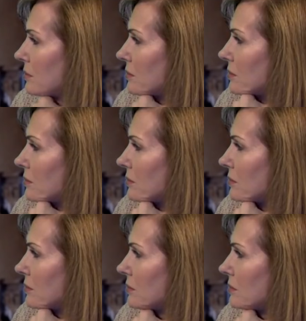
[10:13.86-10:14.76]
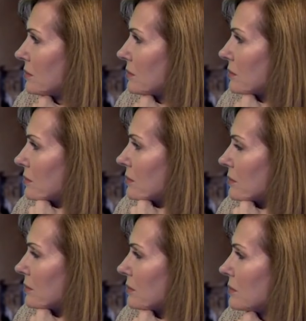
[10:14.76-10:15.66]

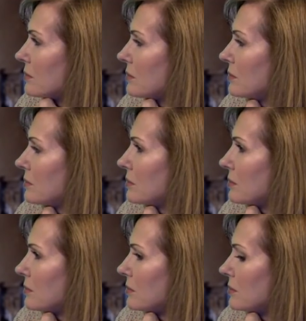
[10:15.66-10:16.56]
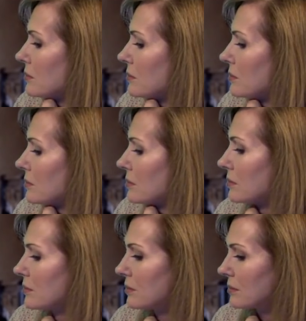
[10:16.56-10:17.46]

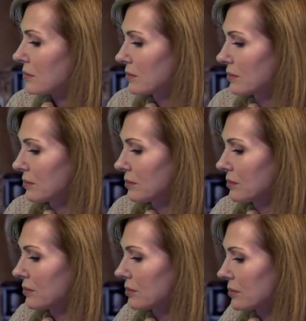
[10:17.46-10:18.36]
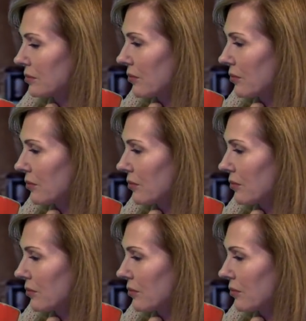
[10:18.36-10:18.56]
This person isn't speaking.